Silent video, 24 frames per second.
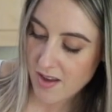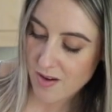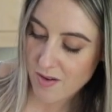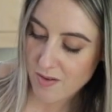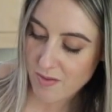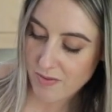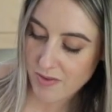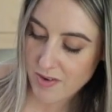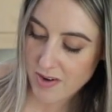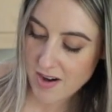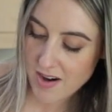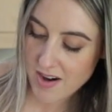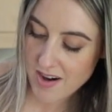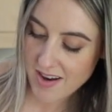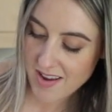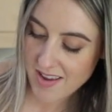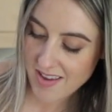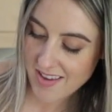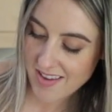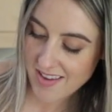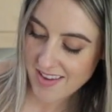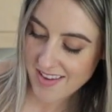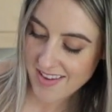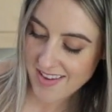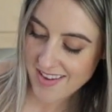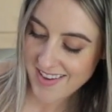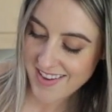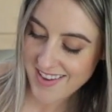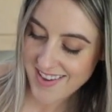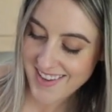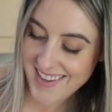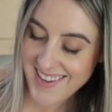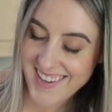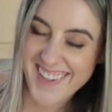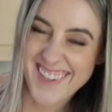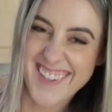over.
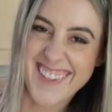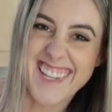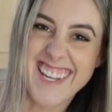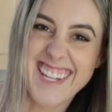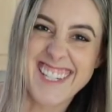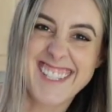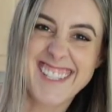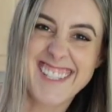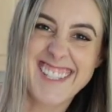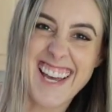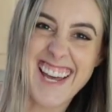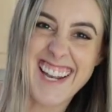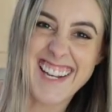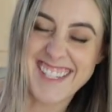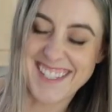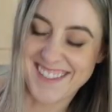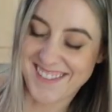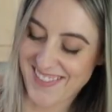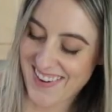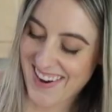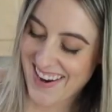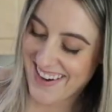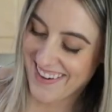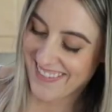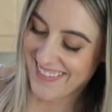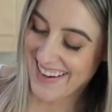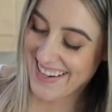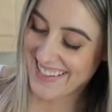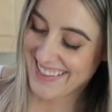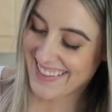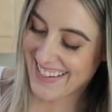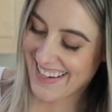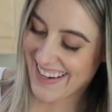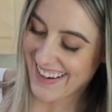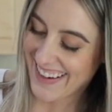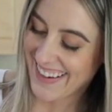That's satisfying right
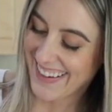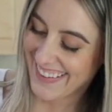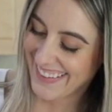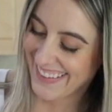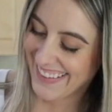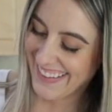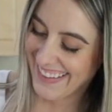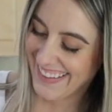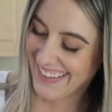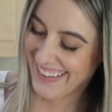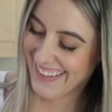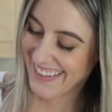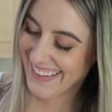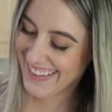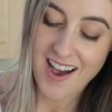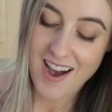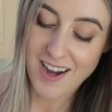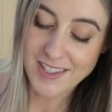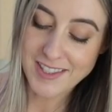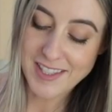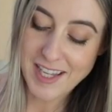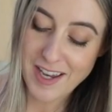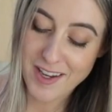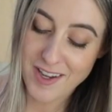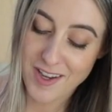there. I'll tell